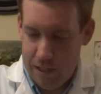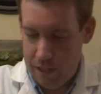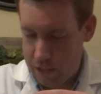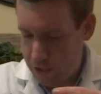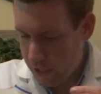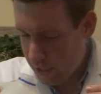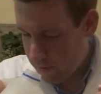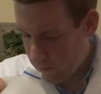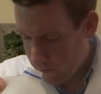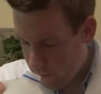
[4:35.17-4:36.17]
Looks
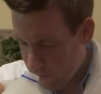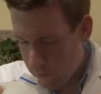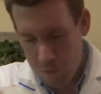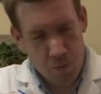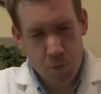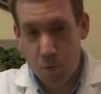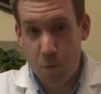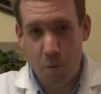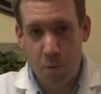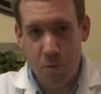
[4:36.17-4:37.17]
great.
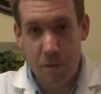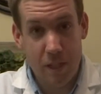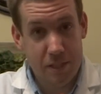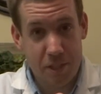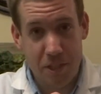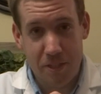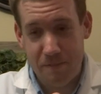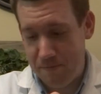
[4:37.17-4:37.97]
Ooh, that's good.